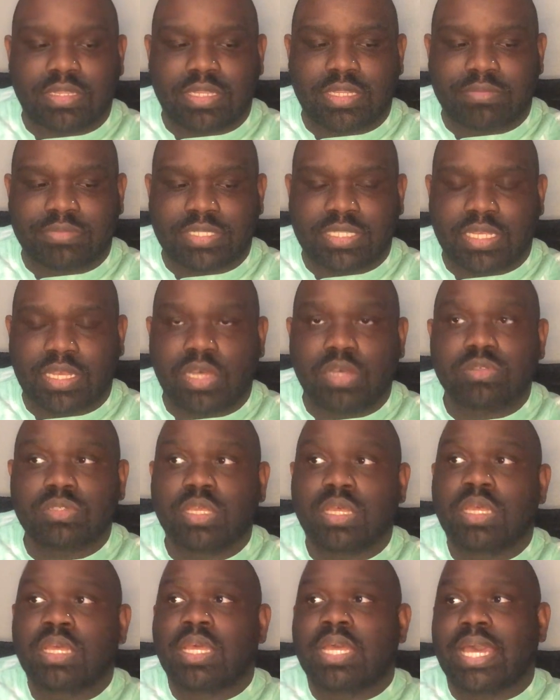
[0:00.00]
themselves,
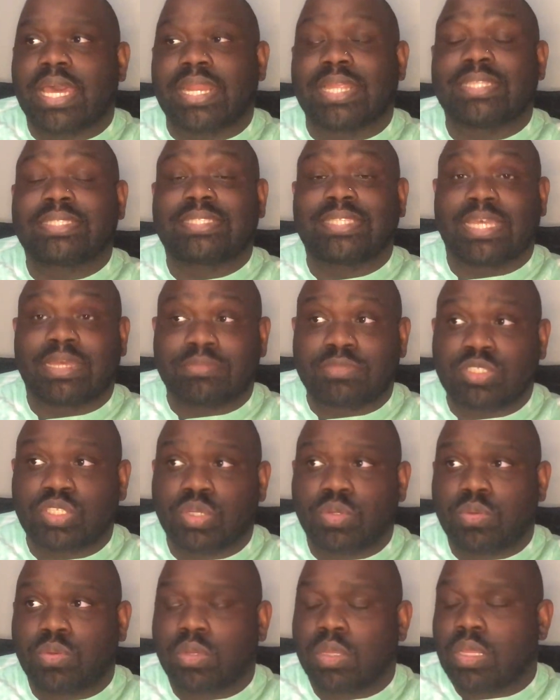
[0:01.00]
an attempt
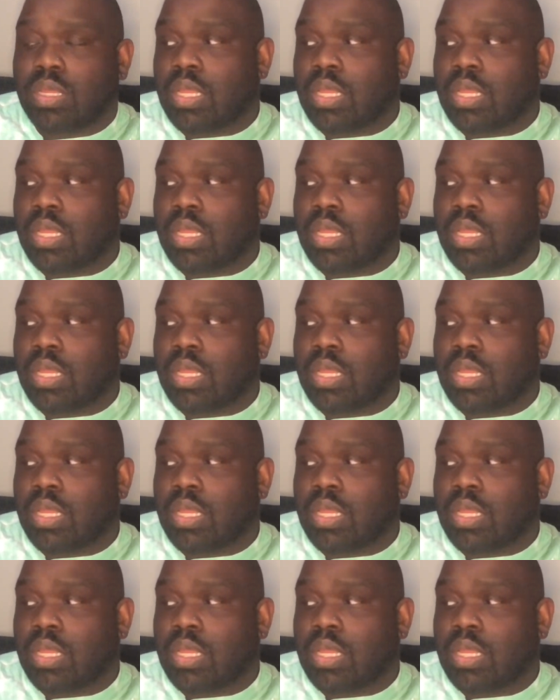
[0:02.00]
to.